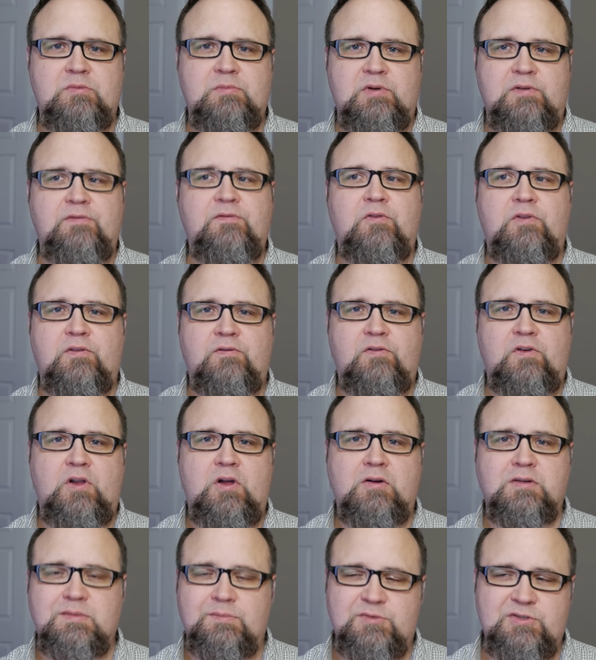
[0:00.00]
But for the
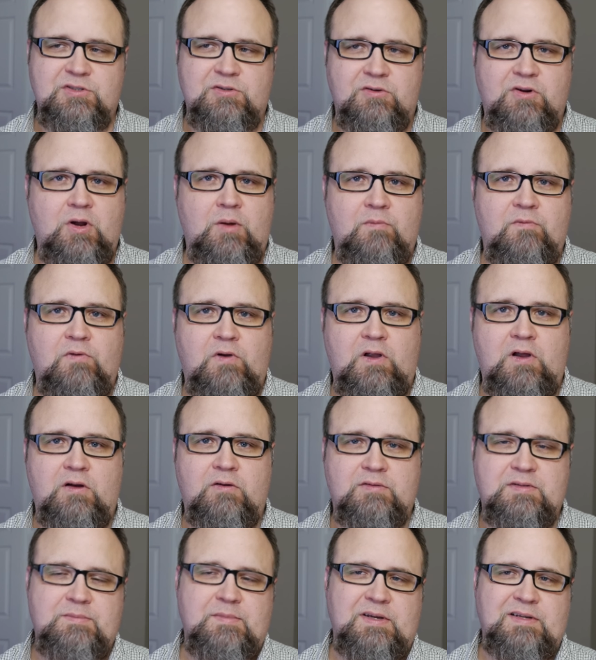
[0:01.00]
vlogs, I'm just going to call them
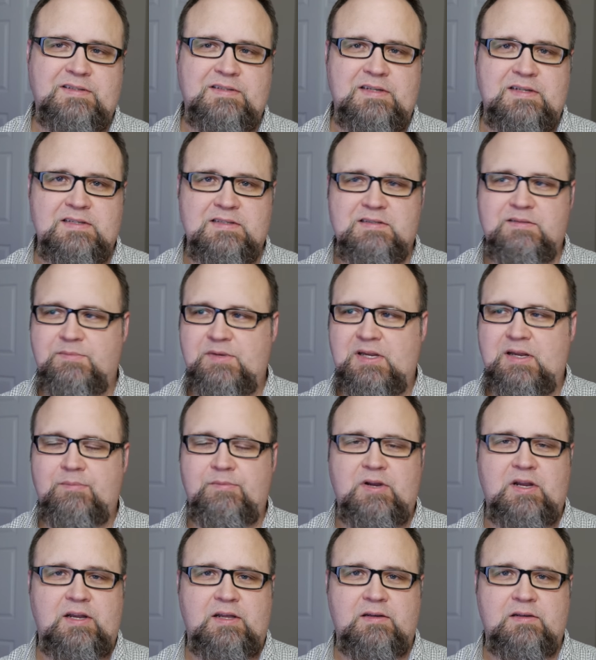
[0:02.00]
vlogs. It makes sense. I mean, I'm
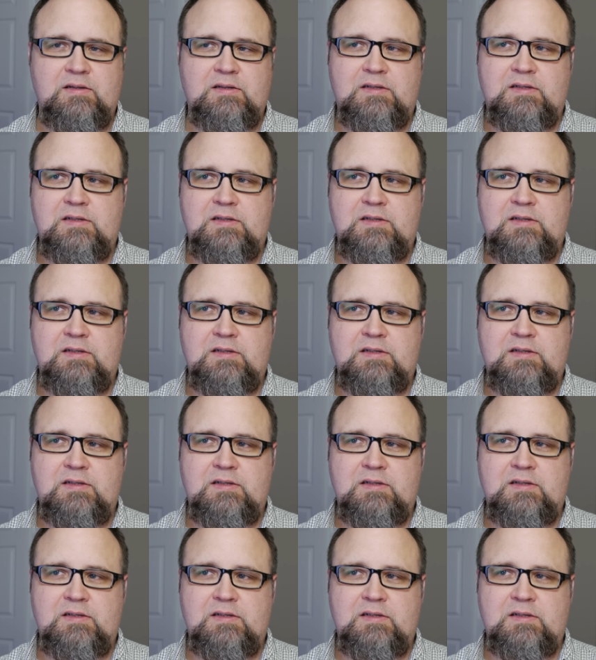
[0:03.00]
not a